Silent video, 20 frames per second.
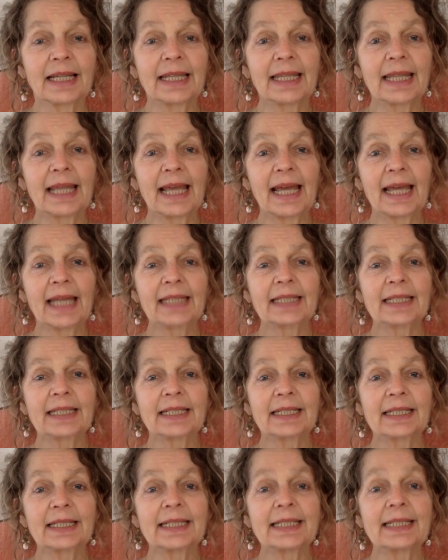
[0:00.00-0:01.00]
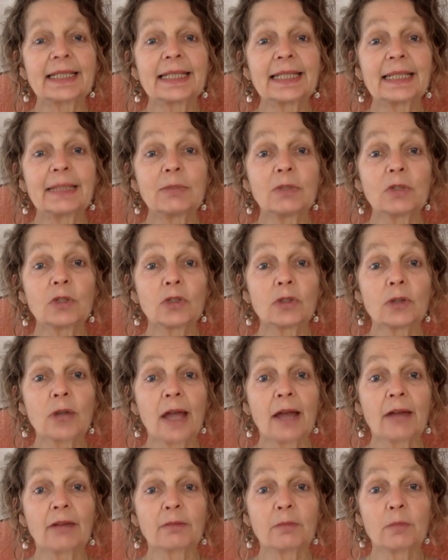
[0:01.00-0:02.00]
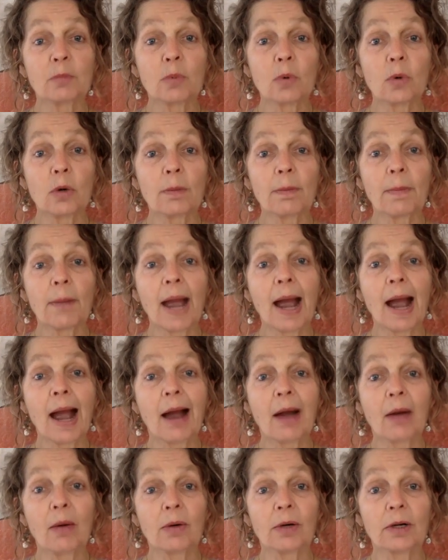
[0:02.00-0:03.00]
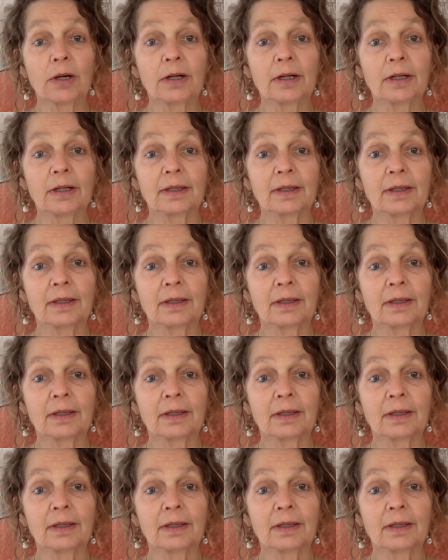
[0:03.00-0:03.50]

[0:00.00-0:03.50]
that seems to have more power